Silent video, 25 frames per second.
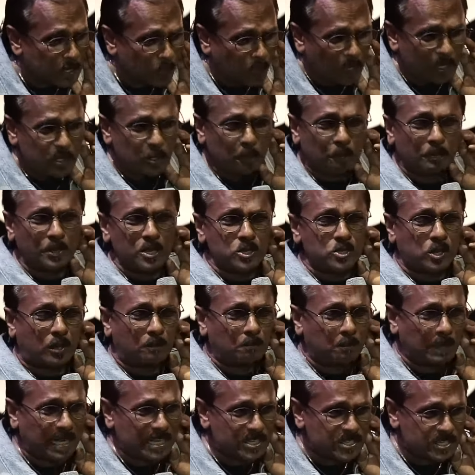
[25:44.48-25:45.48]
Why you preach on
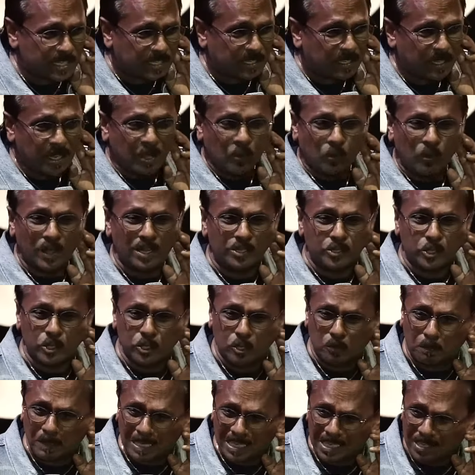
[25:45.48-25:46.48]
blessing? Well, do you
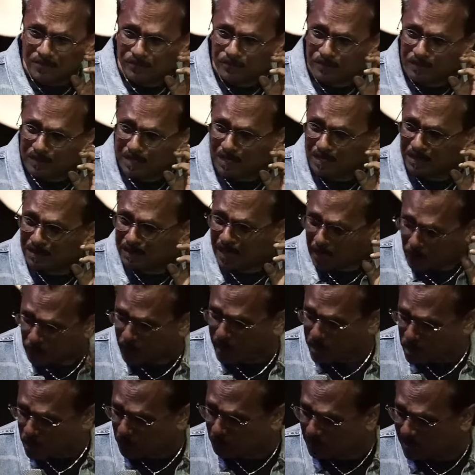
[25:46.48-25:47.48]
believe that we
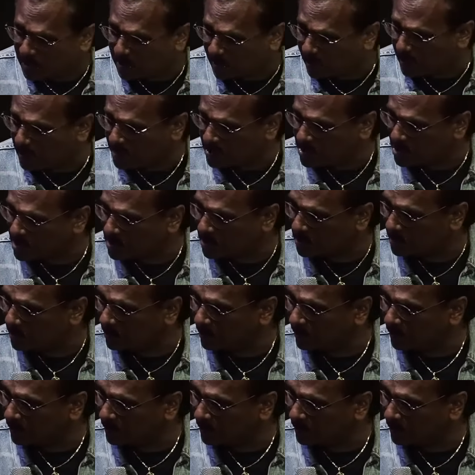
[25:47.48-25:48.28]
should be cursed?